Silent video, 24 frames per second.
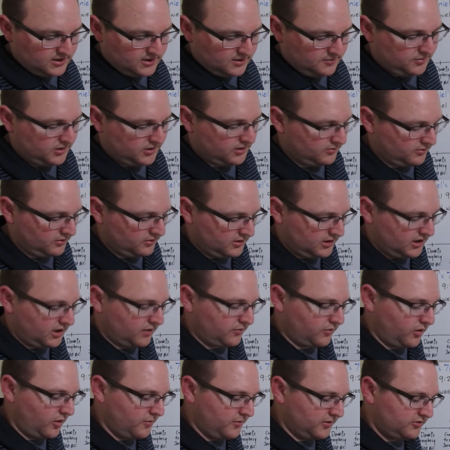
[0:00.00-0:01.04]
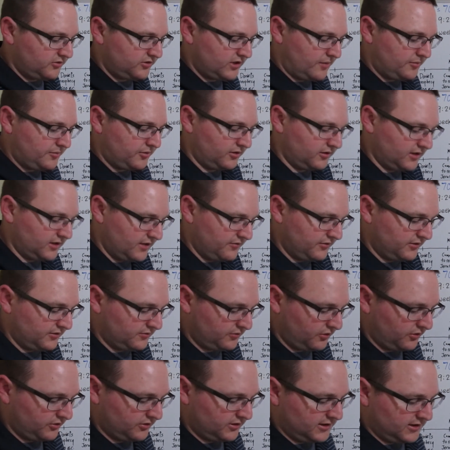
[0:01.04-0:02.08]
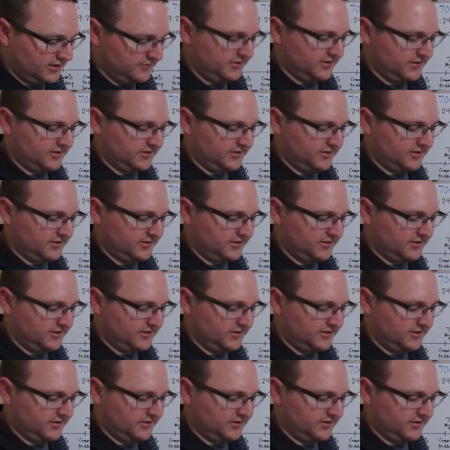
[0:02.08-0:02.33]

But Romans chapter 11, verse 11